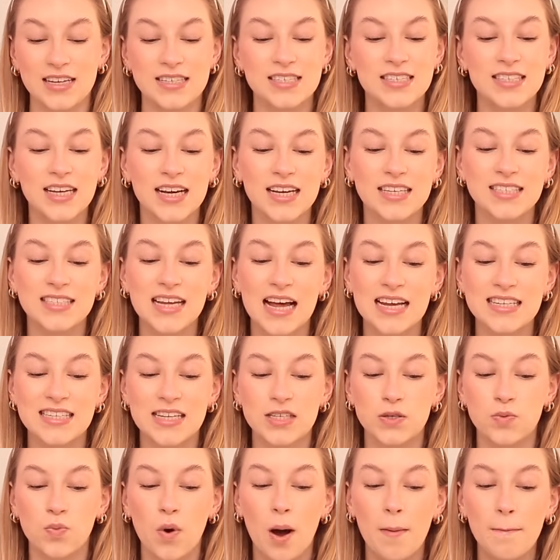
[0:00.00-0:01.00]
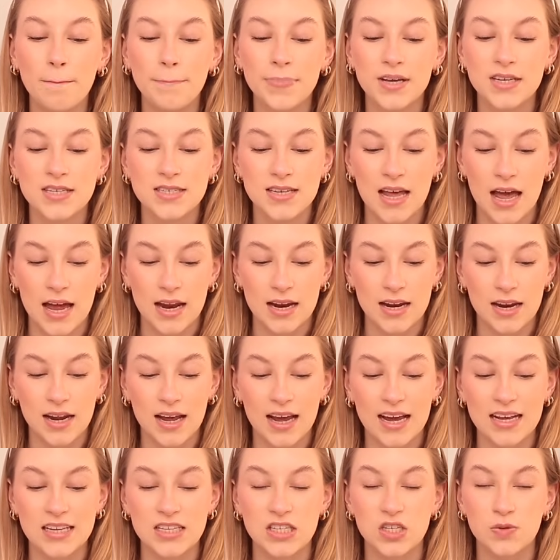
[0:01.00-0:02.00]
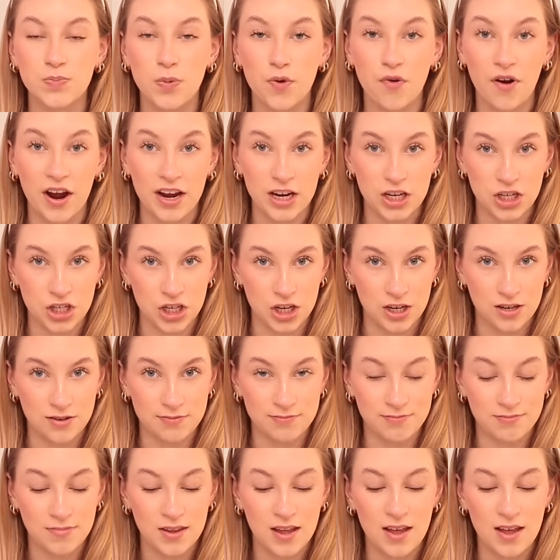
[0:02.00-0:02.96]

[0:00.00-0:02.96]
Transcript: success is 1% inspiration,